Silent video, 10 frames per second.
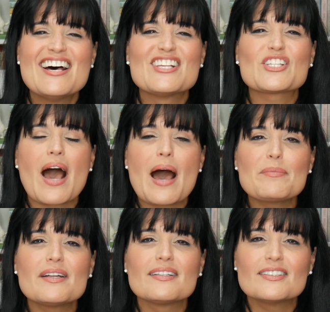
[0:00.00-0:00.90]
So
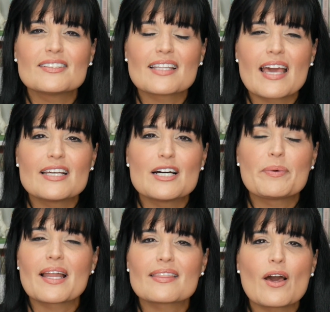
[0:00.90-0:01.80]
I'm going to look that up,
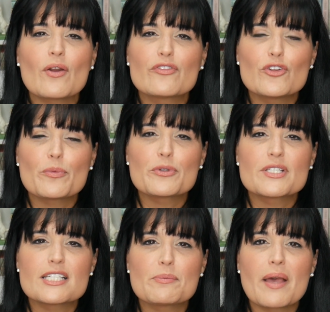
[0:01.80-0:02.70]
and I thought if you're
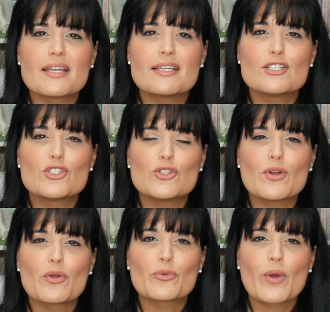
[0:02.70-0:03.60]
participating in June
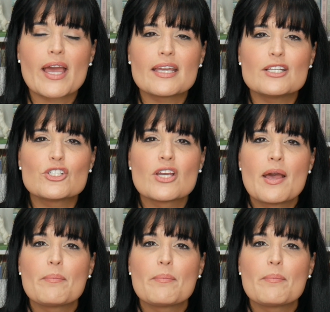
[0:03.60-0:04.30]
on the Range,